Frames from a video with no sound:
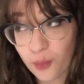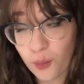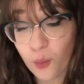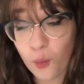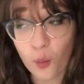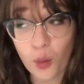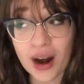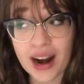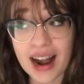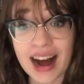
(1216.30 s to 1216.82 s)

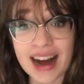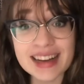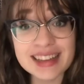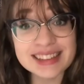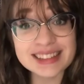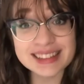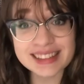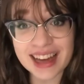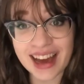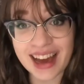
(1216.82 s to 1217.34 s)
Would I
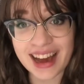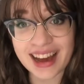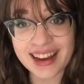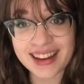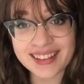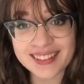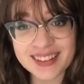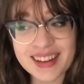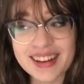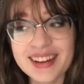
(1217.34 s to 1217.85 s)
say
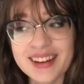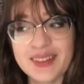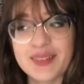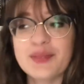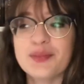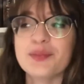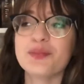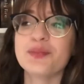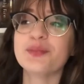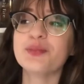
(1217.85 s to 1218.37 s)

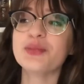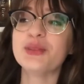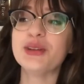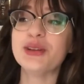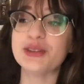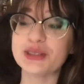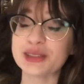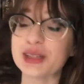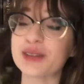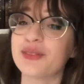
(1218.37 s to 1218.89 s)

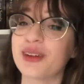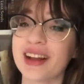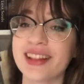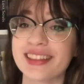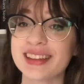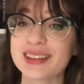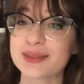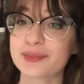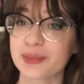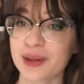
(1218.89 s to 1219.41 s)
you should read
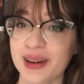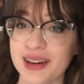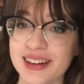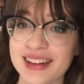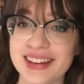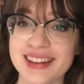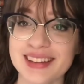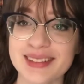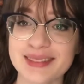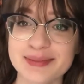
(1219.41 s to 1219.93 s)
this
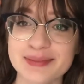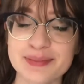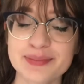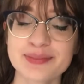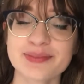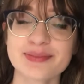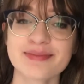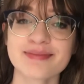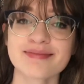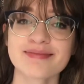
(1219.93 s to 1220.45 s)
book?
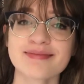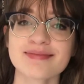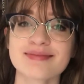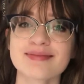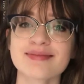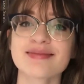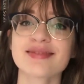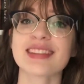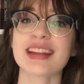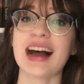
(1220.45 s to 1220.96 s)

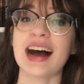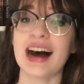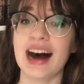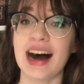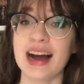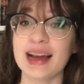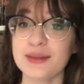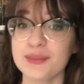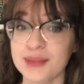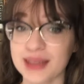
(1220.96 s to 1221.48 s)

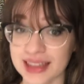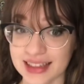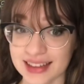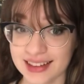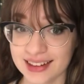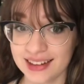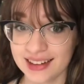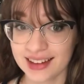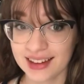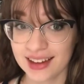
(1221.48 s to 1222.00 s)
I
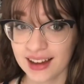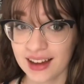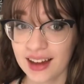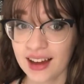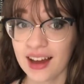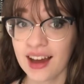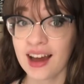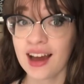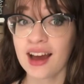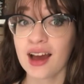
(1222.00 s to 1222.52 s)
mean,
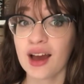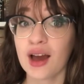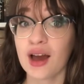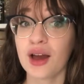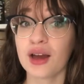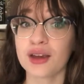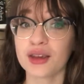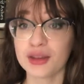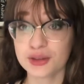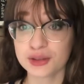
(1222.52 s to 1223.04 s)

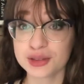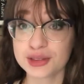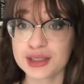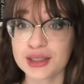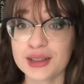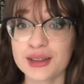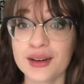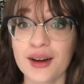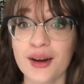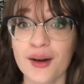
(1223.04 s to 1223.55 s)
you
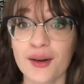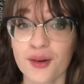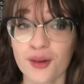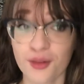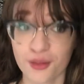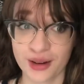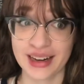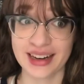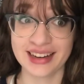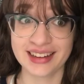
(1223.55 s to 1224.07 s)
should
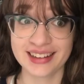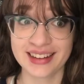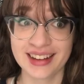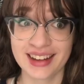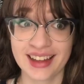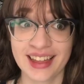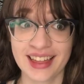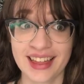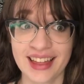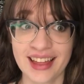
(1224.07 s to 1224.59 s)
read
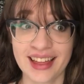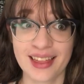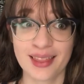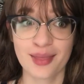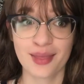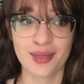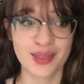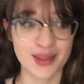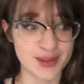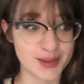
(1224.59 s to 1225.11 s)

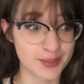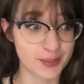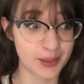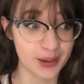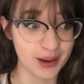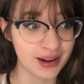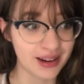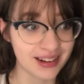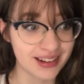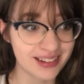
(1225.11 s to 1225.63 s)
this
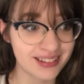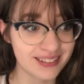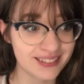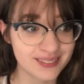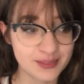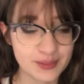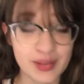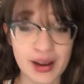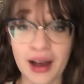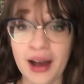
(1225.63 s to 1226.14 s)
book.
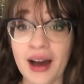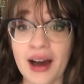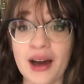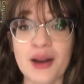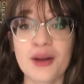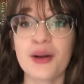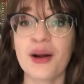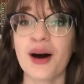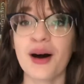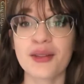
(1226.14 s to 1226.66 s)
I don't
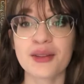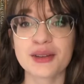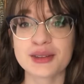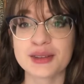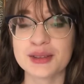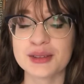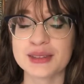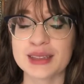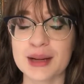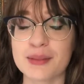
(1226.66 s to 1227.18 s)
know how those
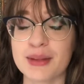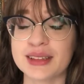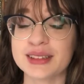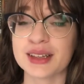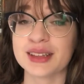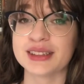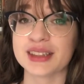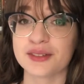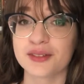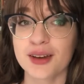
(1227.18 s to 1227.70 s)
two statements are
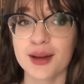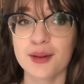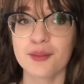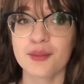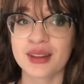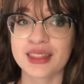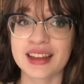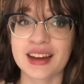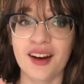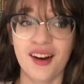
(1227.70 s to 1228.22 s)
different,
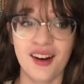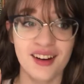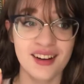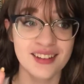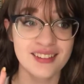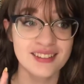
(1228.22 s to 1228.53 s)
but they are.